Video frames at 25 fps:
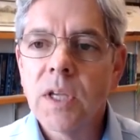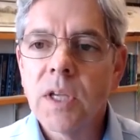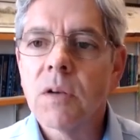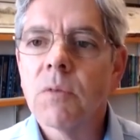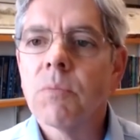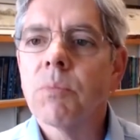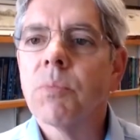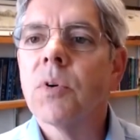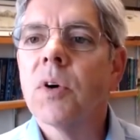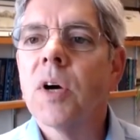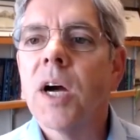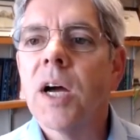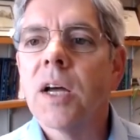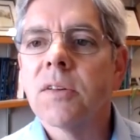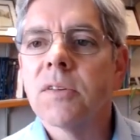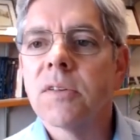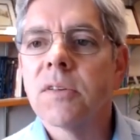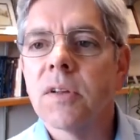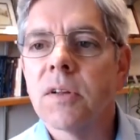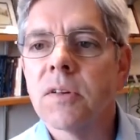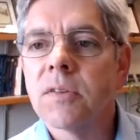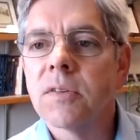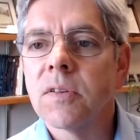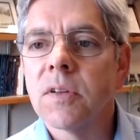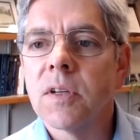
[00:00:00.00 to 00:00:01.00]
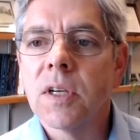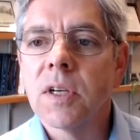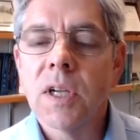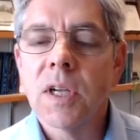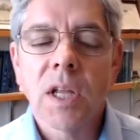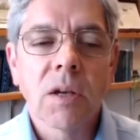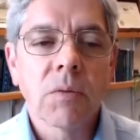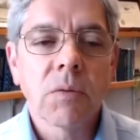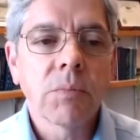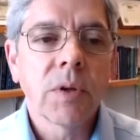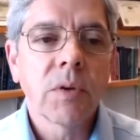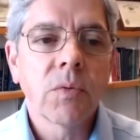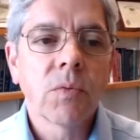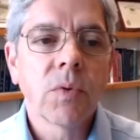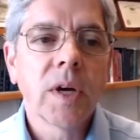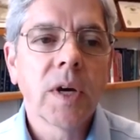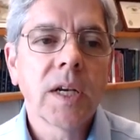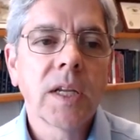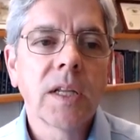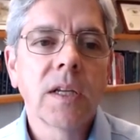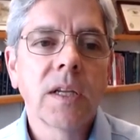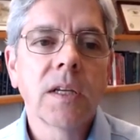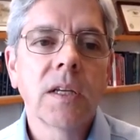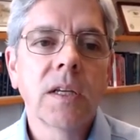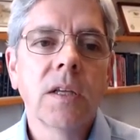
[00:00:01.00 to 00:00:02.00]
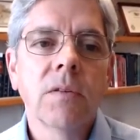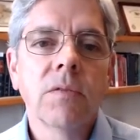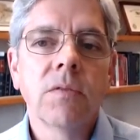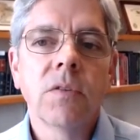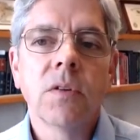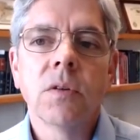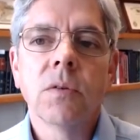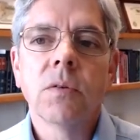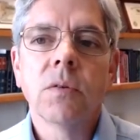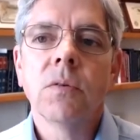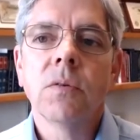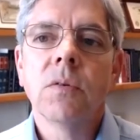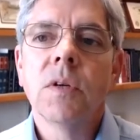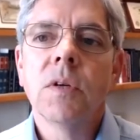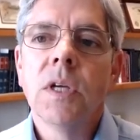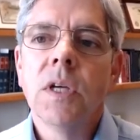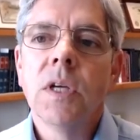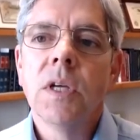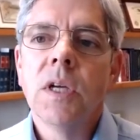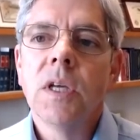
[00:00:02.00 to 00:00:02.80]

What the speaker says: can process it and be ready to give you